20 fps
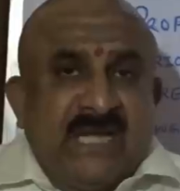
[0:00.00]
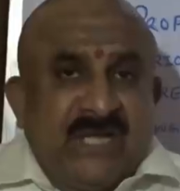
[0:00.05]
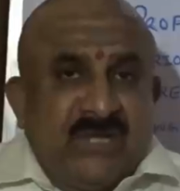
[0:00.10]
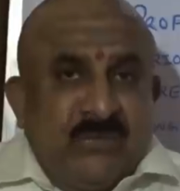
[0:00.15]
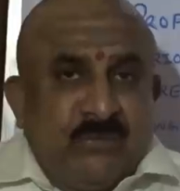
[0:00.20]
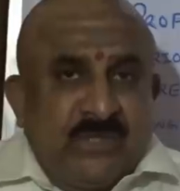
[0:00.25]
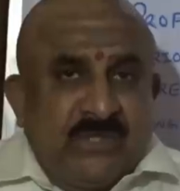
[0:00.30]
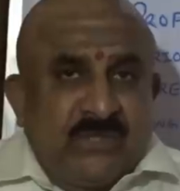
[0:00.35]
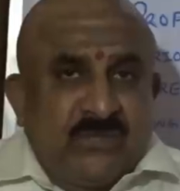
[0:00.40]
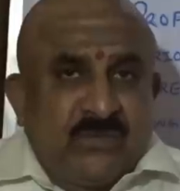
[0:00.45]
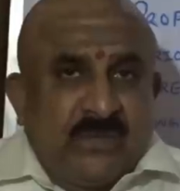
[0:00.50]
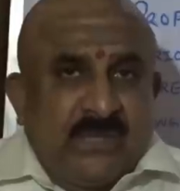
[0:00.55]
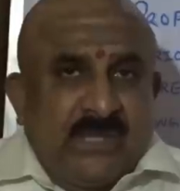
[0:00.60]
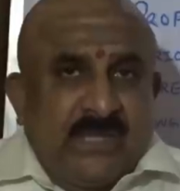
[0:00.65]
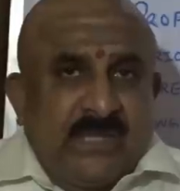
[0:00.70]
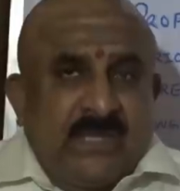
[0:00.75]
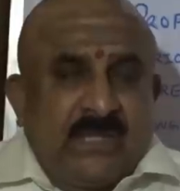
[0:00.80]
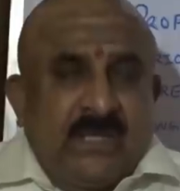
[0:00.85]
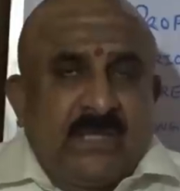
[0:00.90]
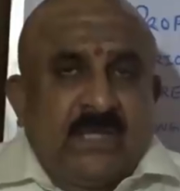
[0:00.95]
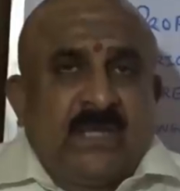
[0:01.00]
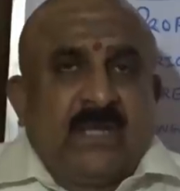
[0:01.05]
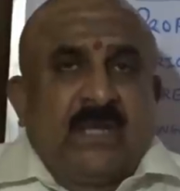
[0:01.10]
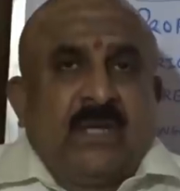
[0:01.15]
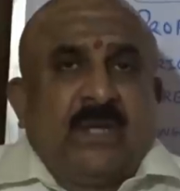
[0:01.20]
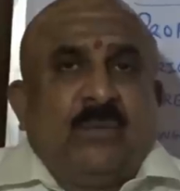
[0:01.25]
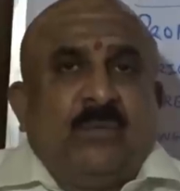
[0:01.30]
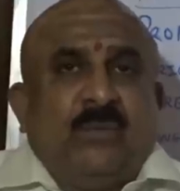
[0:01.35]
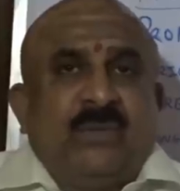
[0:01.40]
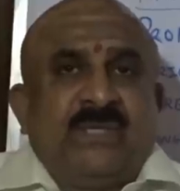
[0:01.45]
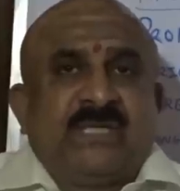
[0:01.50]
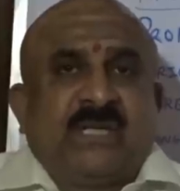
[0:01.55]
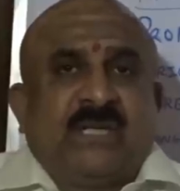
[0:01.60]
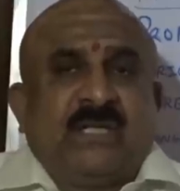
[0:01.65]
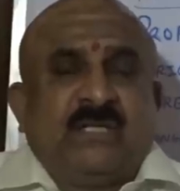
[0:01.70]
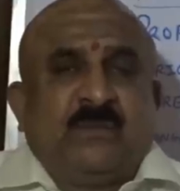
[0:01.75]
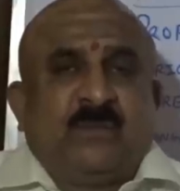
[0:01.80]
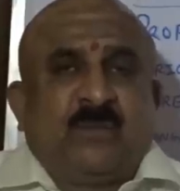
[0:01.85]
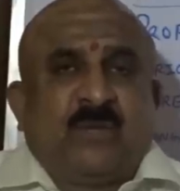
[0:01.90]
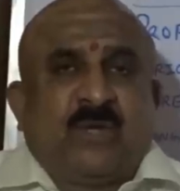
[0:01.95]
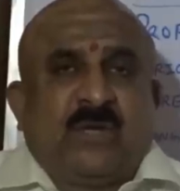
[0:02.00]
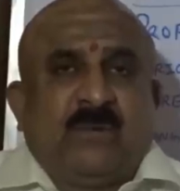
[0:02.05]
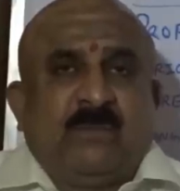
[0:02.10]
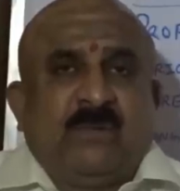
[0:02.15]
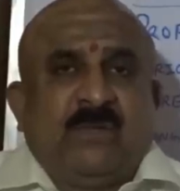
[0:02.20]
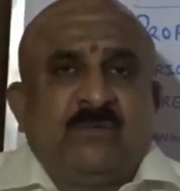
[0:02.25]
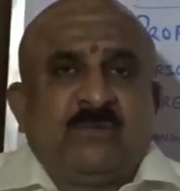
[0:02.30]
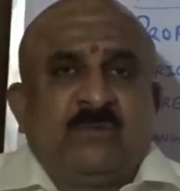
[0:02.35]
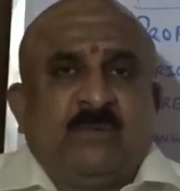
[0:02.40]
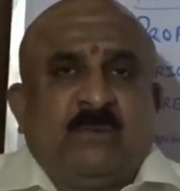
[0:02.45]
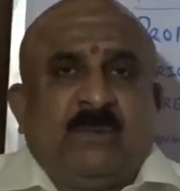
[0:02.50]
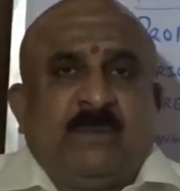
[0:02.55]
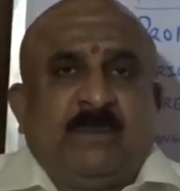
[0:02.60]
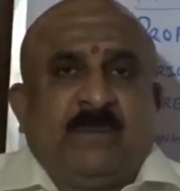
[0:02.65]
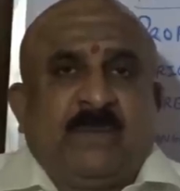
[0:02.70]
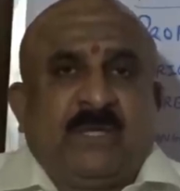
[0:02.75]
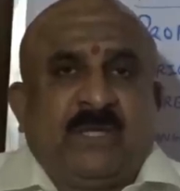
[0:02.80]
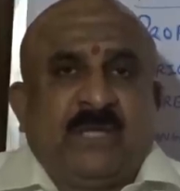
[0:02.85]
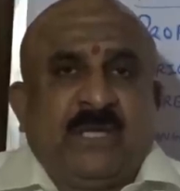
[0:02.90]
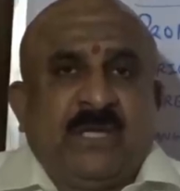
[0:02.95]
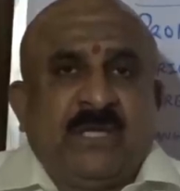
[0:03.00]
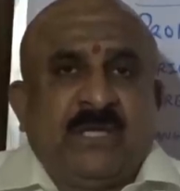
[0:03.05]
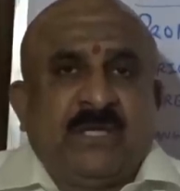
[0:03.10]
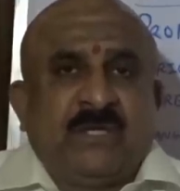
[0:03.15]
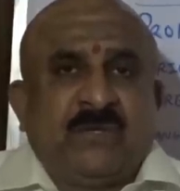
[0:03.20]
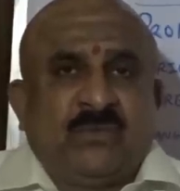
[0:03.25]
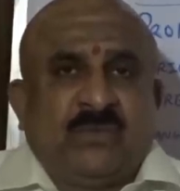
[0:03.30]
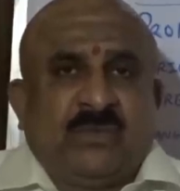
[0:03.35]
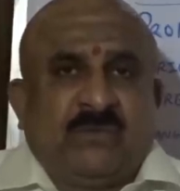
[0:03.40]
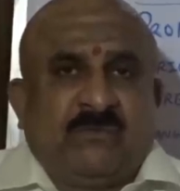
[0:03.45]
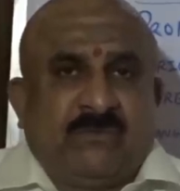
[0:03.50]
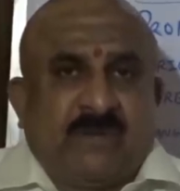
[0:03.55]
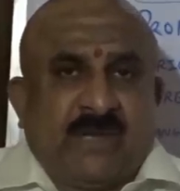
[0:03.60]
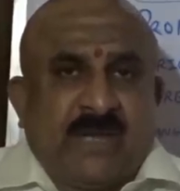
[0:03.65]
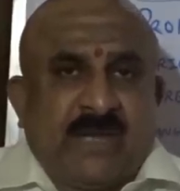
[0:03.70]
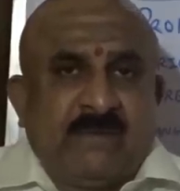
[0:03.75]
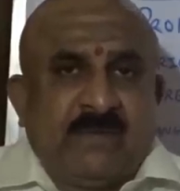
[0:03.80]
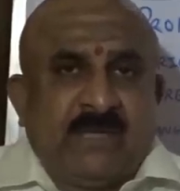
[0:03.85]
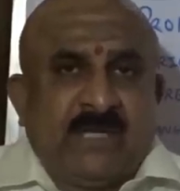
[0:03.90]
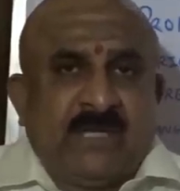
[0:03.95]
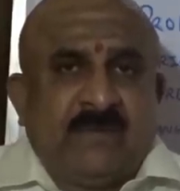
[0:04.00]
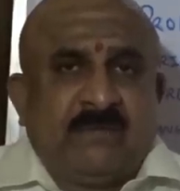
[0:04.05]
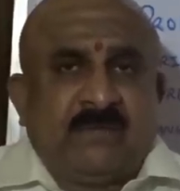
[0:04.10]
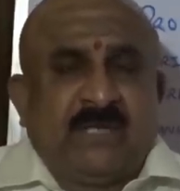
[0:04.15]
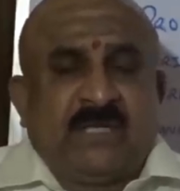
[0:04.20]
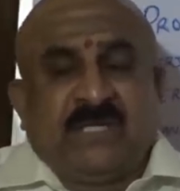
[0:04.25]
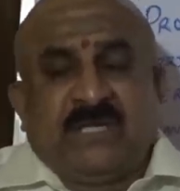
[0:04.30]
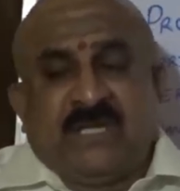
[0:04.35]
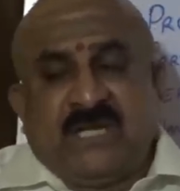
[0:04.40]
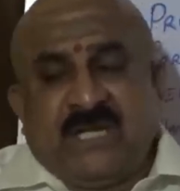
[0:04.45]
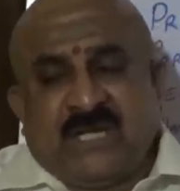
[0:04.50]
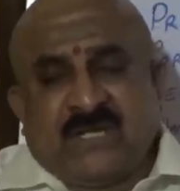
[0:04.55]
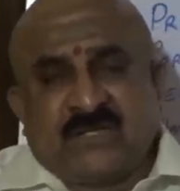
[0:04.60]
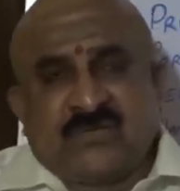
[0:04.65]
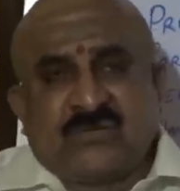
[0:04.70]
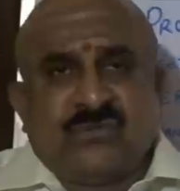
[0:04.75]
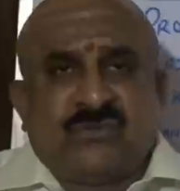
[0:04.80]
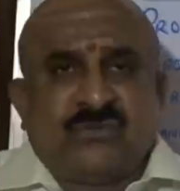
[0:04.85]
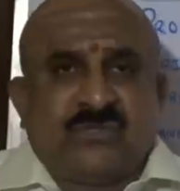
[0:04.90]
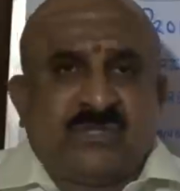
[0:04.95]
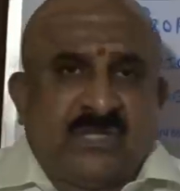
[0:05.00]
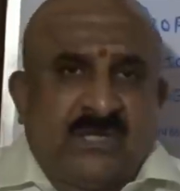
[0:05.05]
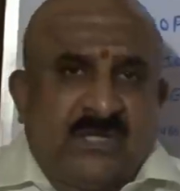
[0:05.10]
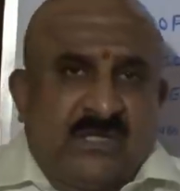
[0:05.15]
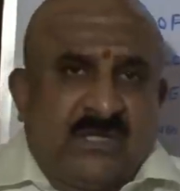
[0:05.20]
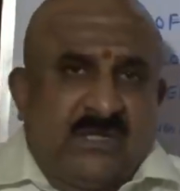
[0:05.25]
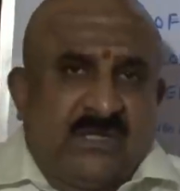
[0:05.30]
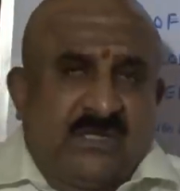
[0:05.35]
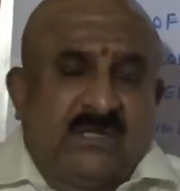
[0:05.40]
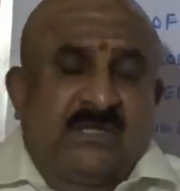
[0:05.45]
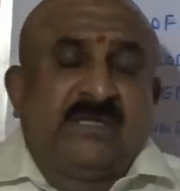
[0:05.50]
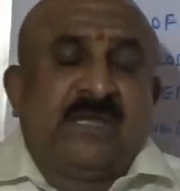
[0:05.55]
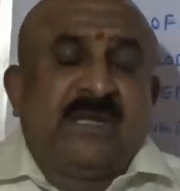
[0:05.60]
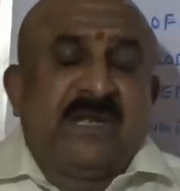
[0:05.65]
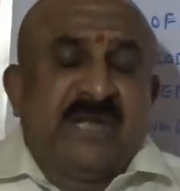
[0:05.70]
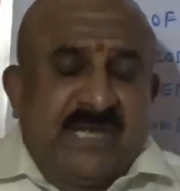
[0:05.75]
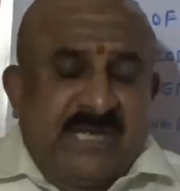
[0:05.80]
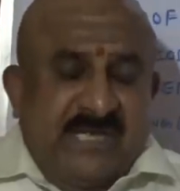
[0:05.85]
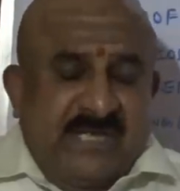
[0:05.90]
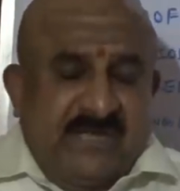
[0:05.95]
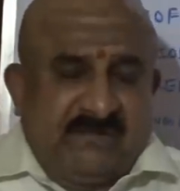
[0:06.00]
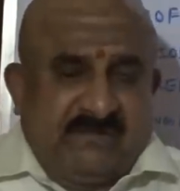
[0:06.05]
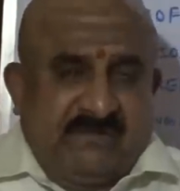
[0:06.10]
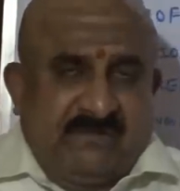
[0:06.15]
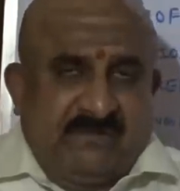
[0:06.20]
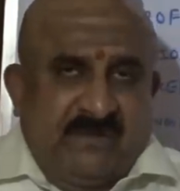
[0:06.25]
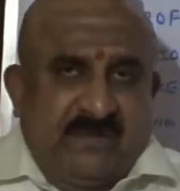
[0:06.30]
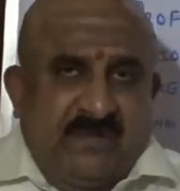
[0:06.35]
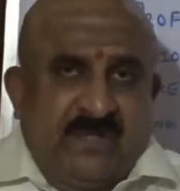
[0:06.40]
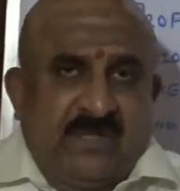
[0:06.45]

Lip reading: individually, which are the problems will be pertaining to the family, but he has to struggle, the native.